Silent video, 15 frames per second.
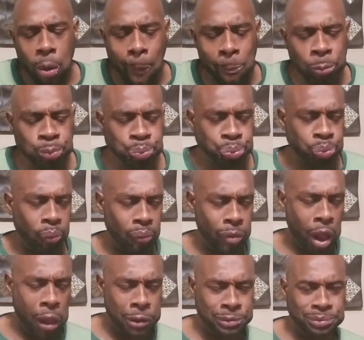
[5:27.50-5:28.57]
Mmm.
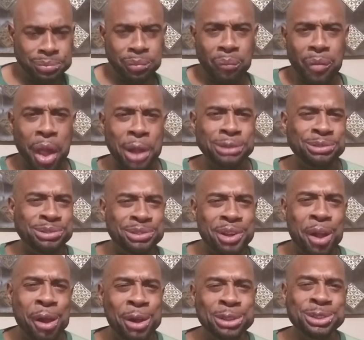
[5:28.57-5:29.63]

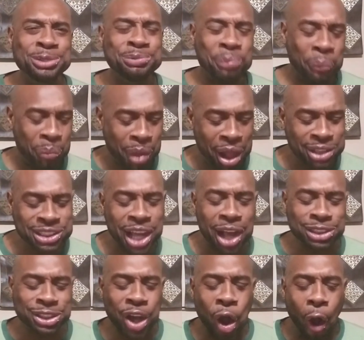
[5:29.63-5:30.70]
Mmm. You
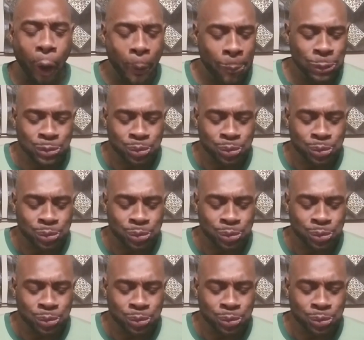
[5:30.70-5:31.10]
guys, good.